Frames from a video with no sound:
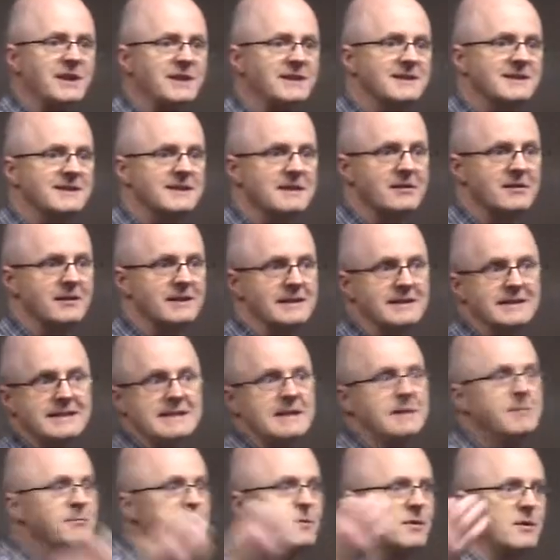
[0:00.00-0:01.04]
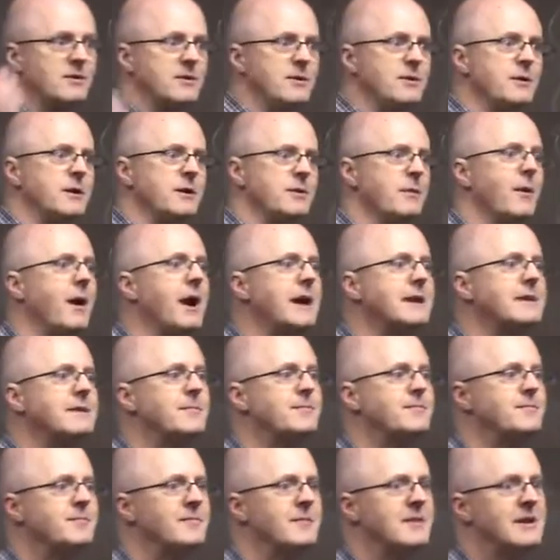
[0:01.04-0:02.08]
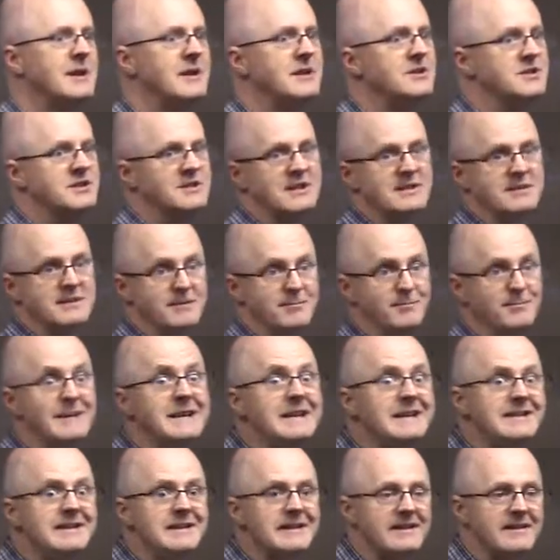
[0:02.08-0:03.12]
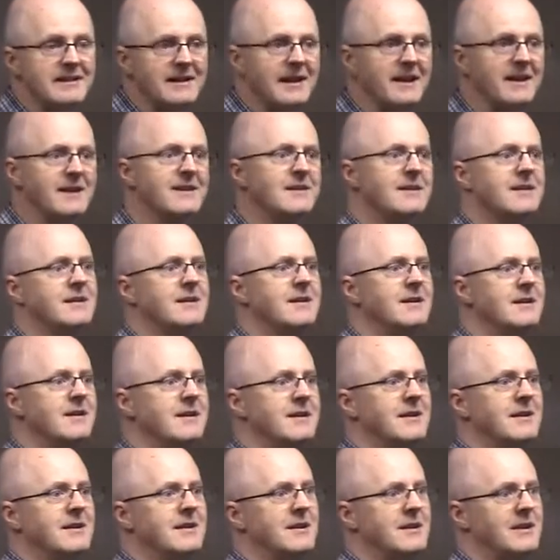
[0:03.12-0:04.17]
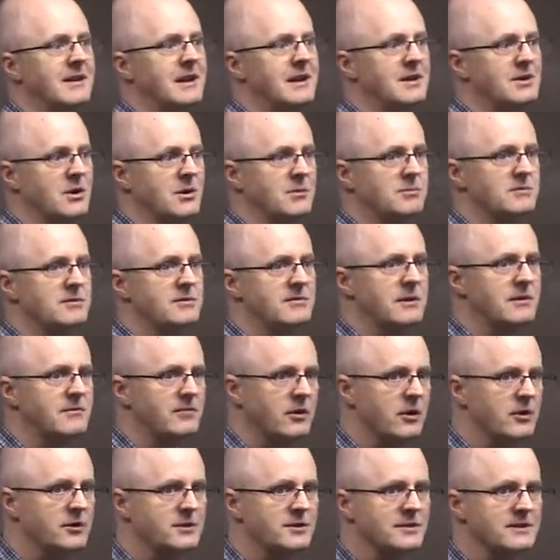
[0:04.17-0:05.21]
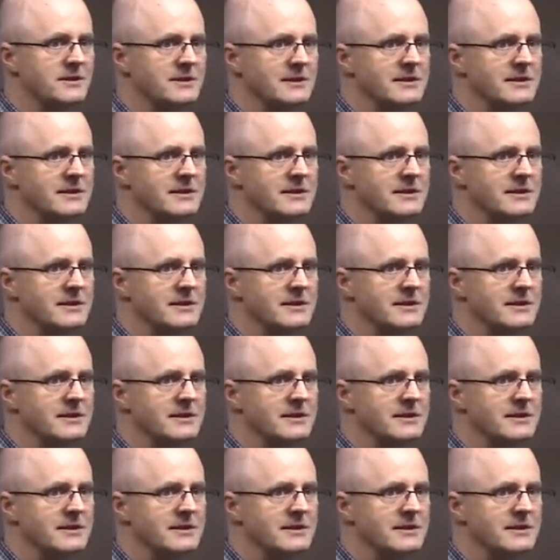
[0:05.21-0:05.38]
It's still a symbol you can write. It just doesn't mean anything in terms of convergence.